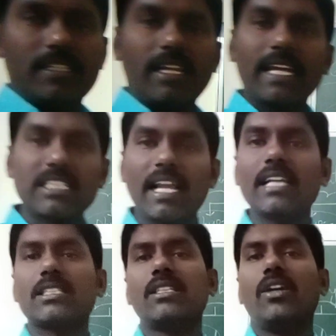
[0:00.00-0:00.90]
In the next
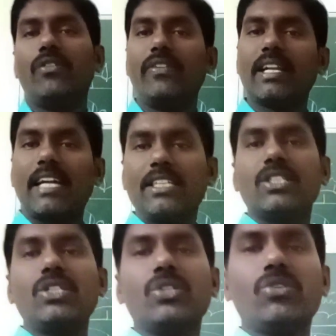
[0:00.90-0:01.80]
class, we will
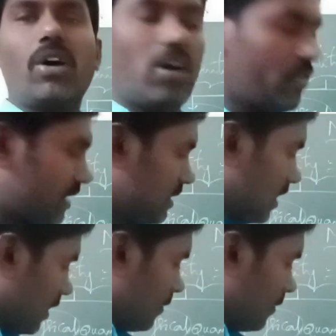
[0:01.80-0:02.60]
continue of this.